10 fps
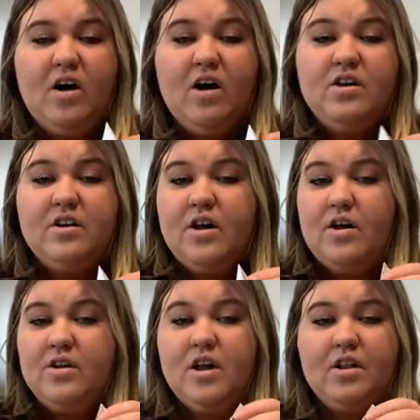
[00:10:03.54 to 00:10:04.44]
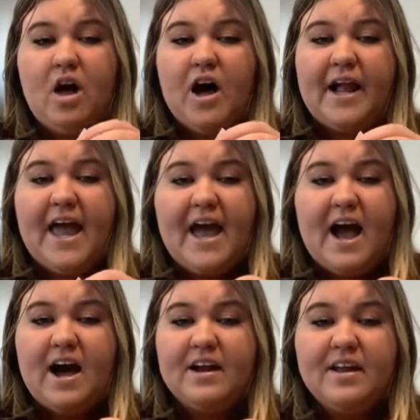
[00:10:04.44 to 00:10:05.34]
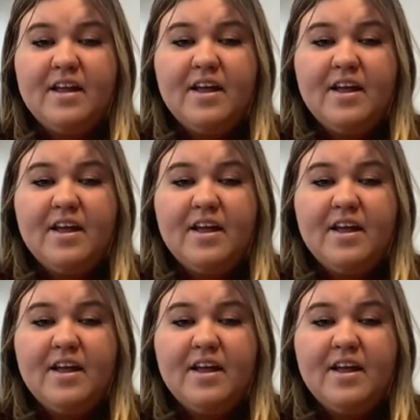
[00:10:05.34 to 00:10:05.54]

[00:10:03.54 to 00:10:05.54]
all along had,